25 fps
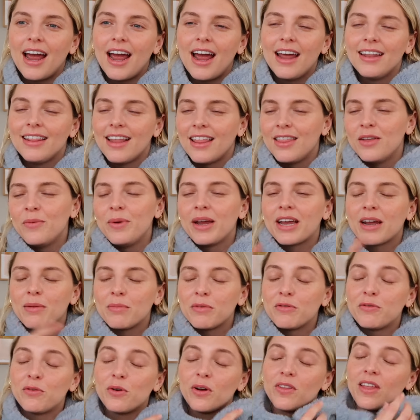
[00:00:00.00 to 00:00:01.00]
And then the weekend
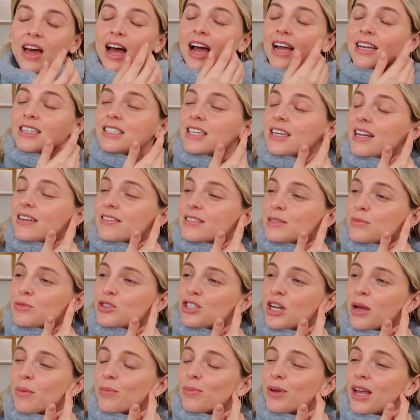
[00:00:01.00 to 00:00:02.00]
before that, I did have some
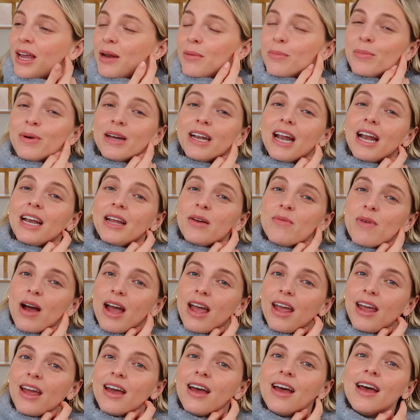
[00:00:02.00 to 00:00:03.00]
champagne. But
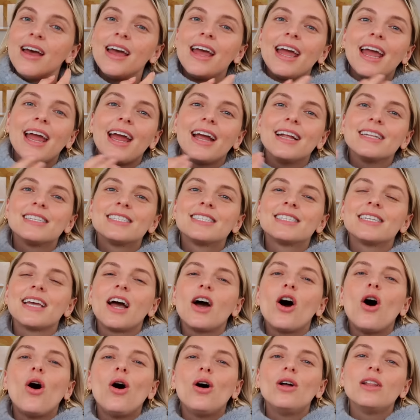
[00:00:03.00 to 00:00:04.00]
anyway, it's
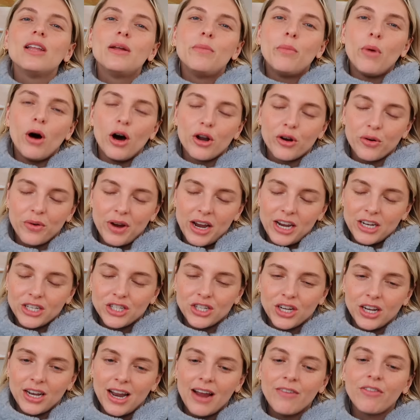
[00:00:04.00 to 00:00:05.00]
all in
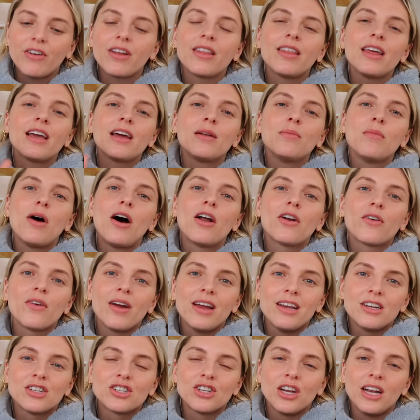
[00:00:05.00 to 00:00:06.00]
moderation. Everything in
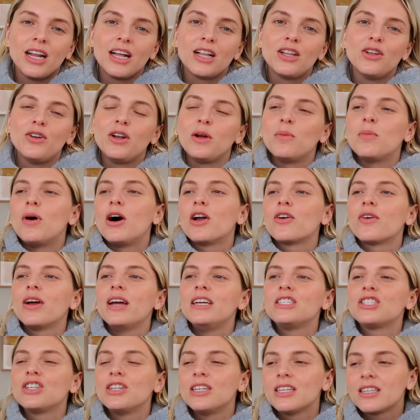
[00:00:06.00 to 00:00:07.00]
moderation, including
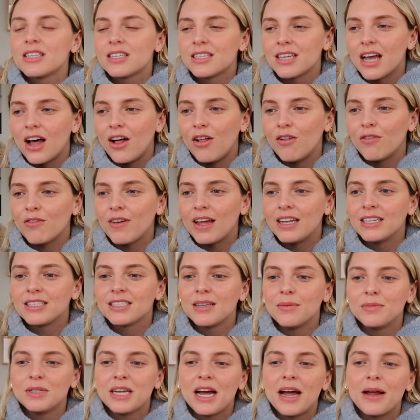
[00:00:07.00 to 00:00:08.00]
moderation itself. And
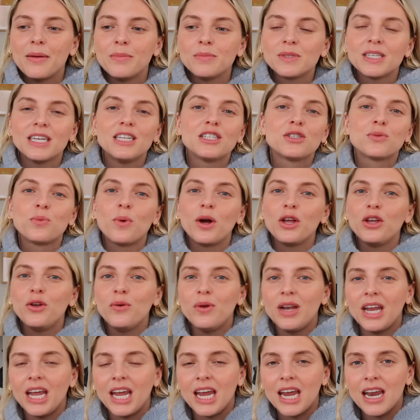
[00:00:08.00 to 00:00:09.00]
sometimes it's what you
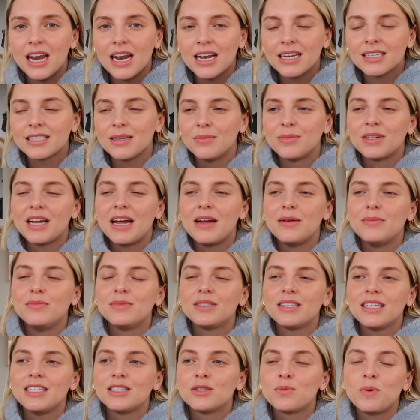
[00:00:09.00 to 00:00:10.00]
need, and
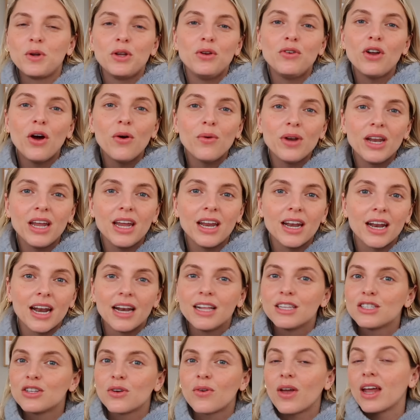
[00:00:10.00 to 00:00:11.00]
sometimes it's what you don't need.
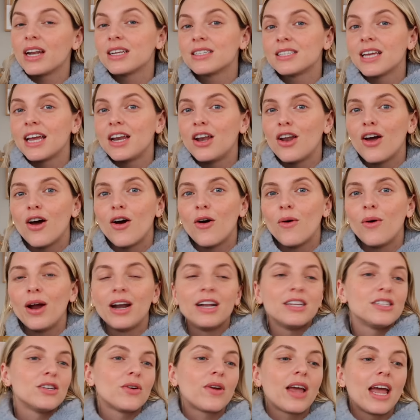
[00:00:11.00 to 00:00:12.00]
And it's okay to say no,
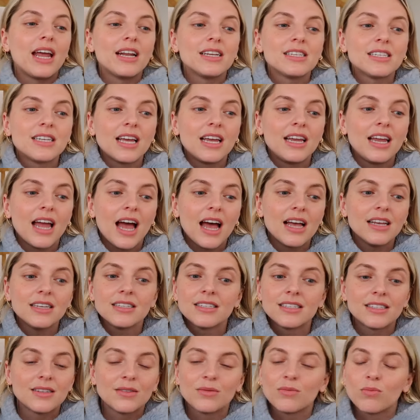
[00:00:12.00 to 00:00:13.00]
and it's okay to say
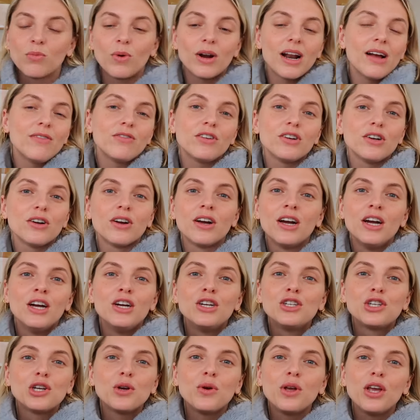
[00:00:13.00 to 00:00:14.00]
yes, whatever,
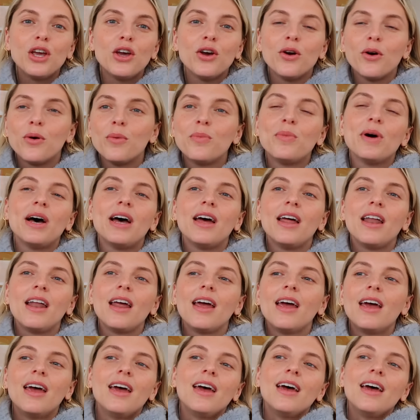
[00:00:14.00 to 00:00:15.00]
do you. But